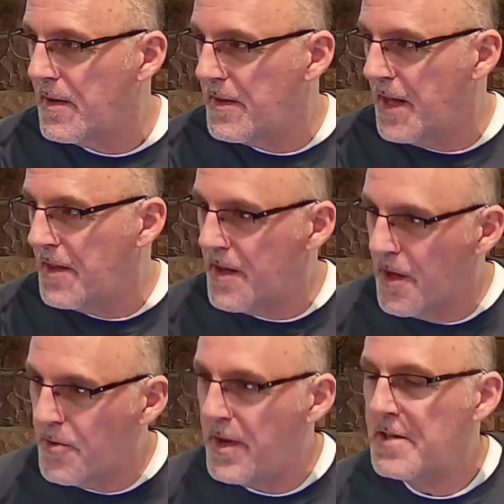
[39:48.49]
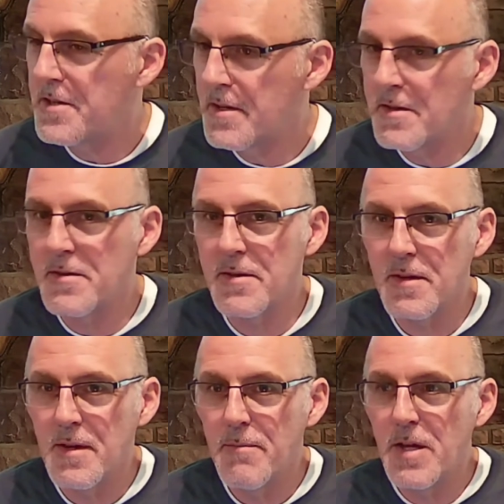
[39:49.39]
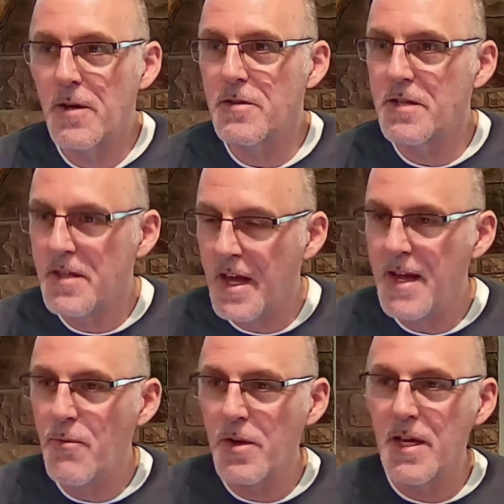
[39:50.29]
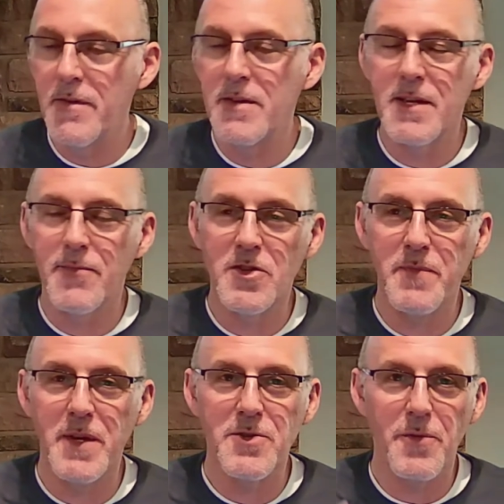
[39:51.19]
than the other nations, because they were given something special.